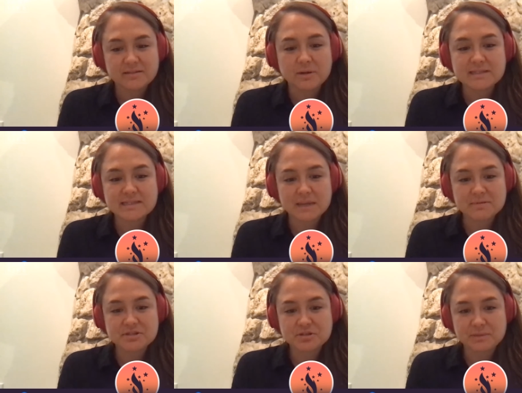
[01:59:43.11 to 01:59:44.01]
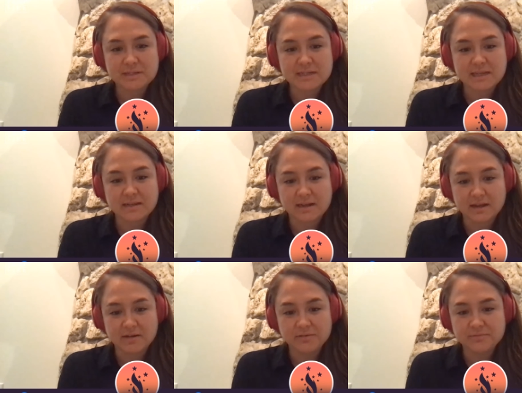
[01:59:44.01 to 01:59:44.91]
What steps should we take
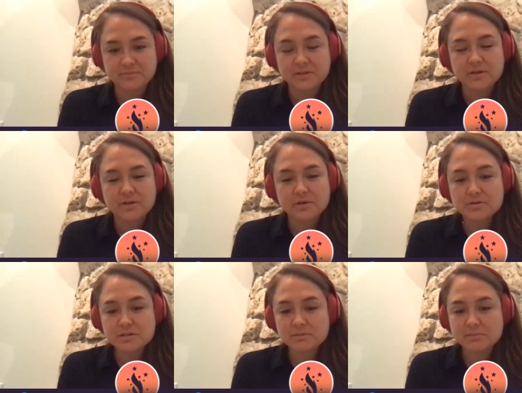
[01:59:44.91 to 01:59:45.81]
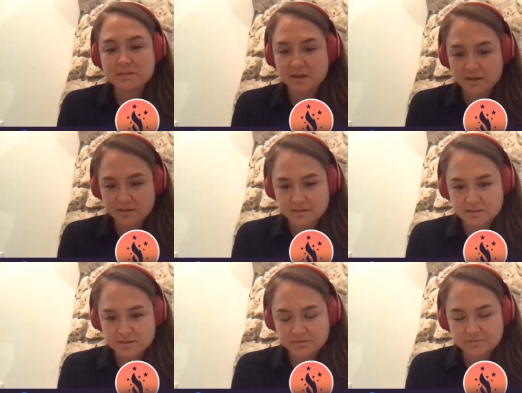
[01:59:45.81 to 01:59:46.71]
now? Who should we be talking
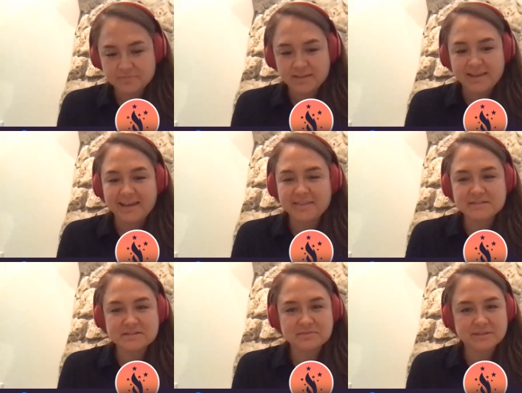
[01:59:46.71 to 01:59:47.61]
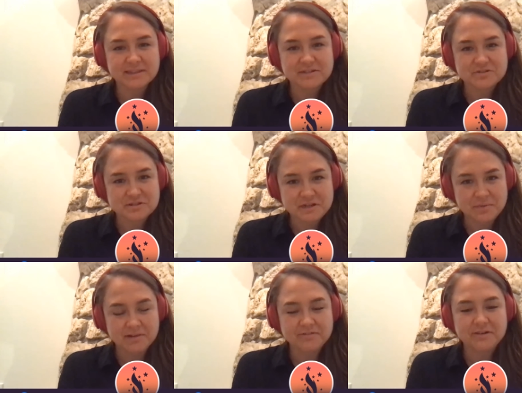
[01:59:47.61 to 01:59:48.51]
to? And this is a really interesting
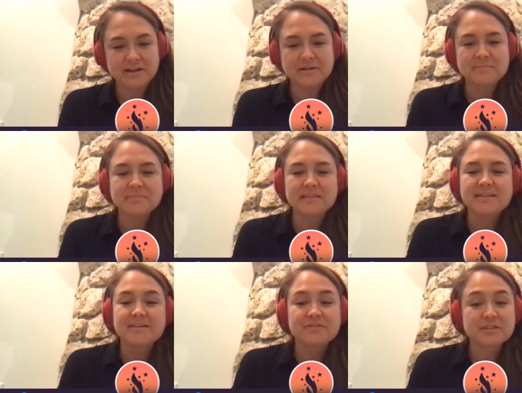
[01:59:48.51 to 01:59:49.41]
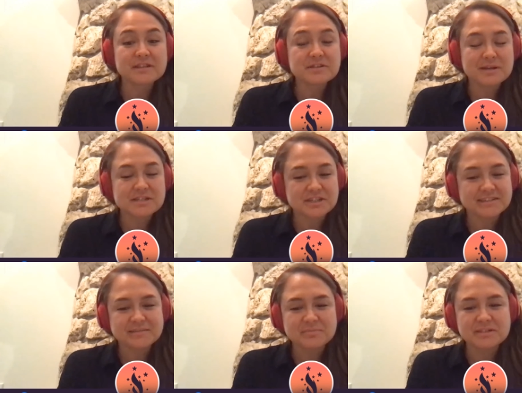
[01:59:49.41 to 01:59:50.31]
qualifier. For this
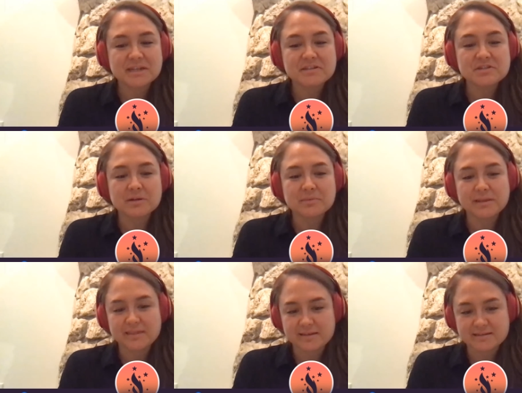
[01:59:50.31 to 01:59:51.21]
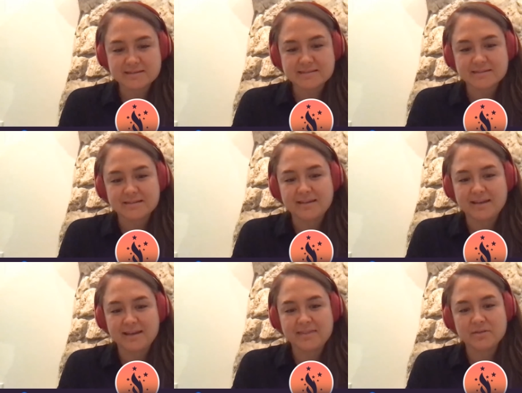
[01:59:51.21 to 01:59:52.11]
question, pretend you are with us
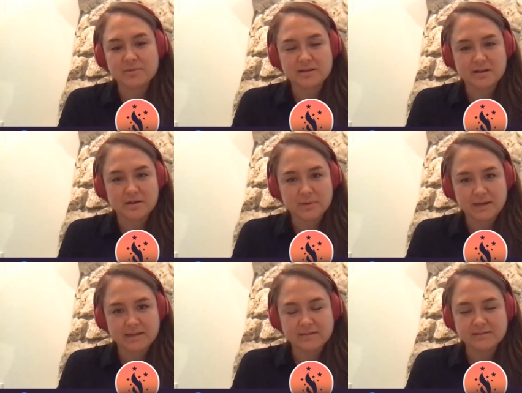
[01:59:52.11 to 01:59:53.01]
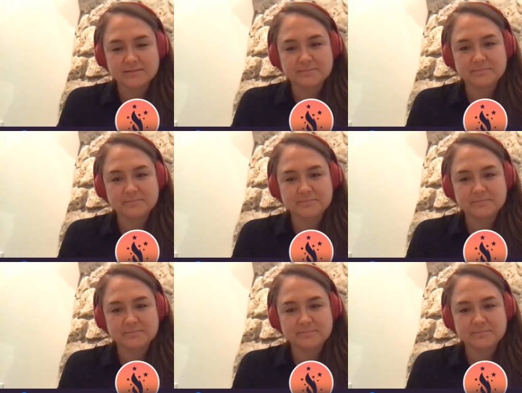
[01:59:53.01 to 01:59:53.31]
and that we are not waiting.